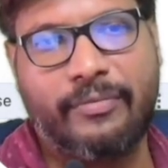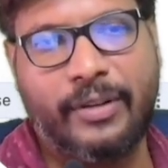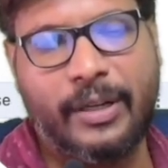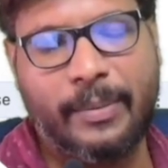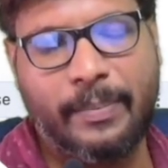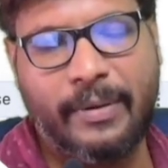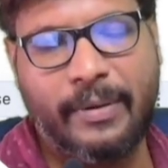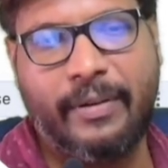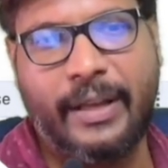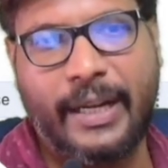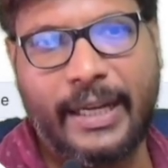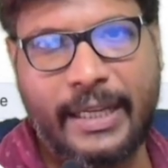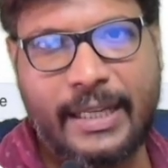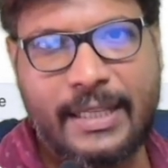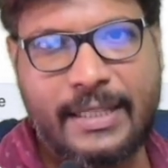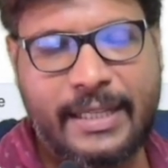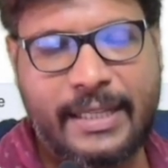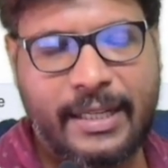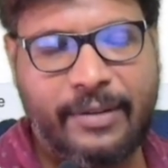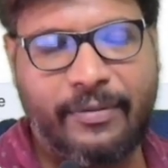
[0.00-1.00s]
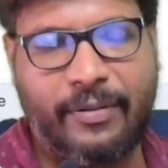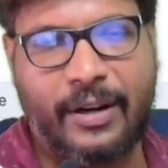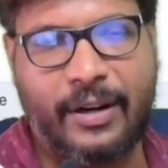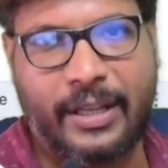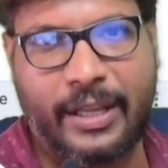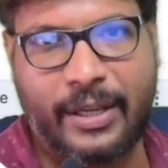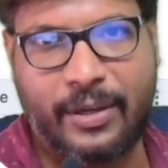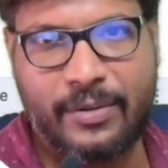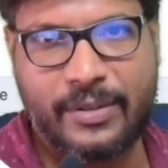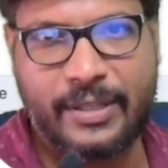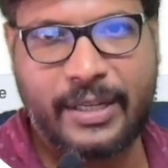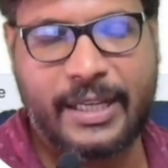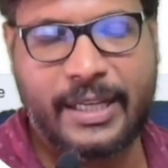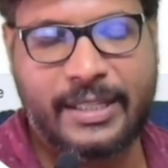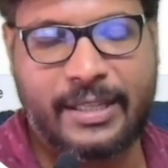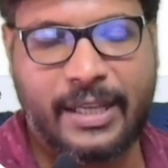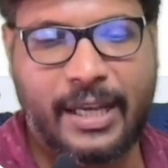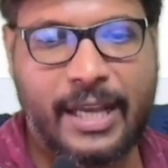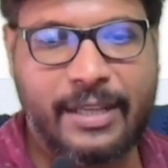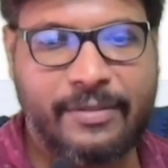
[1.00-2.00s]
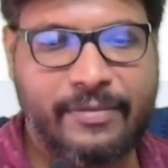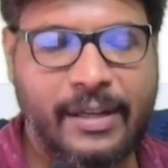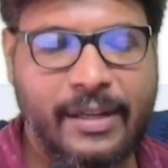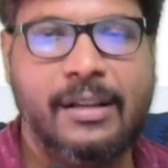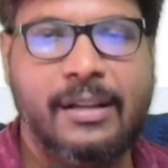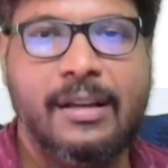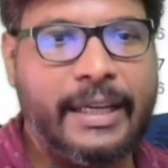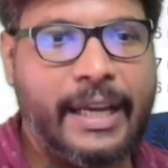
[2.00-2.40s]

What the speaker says: will be very easy for the user as well.